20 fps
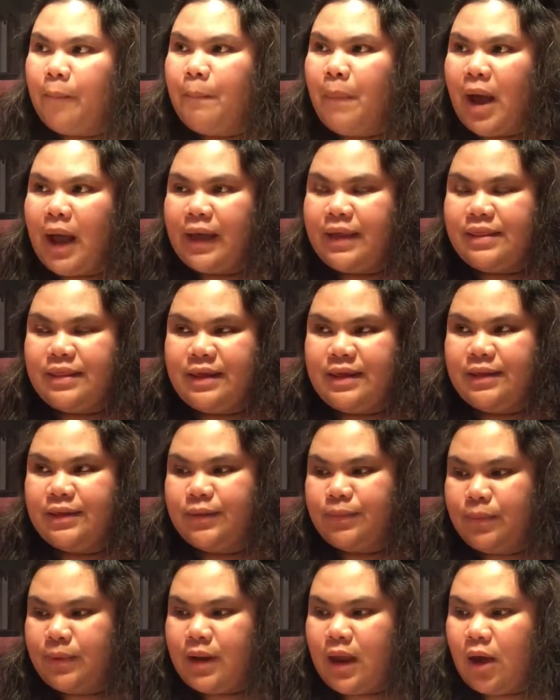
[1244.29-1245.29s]
buy
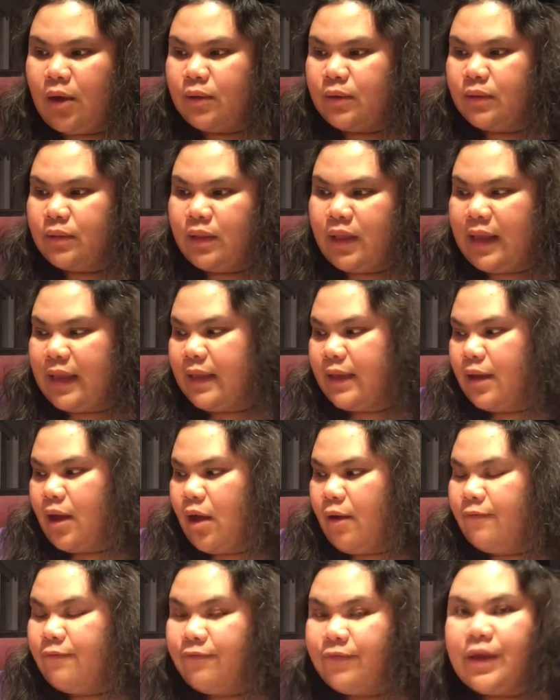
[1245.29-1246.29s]
these without like
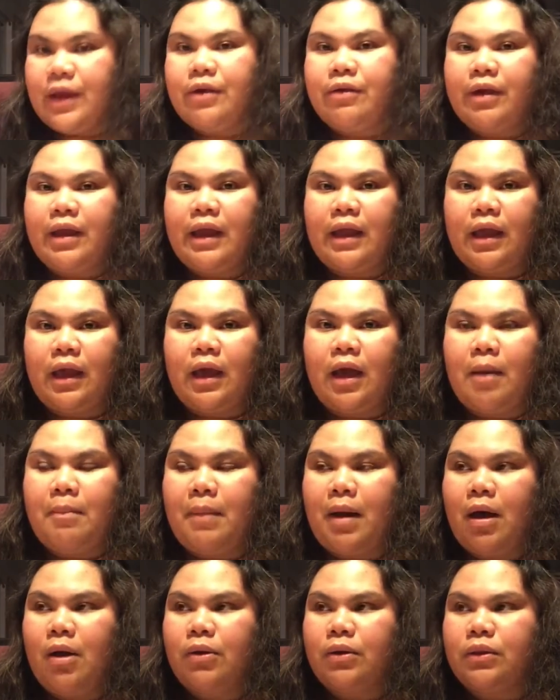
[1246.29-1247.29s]
fearing
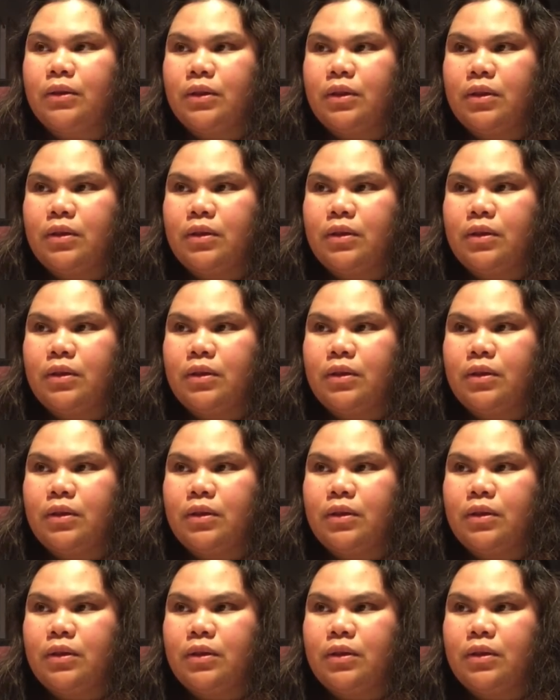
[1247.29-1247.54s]
about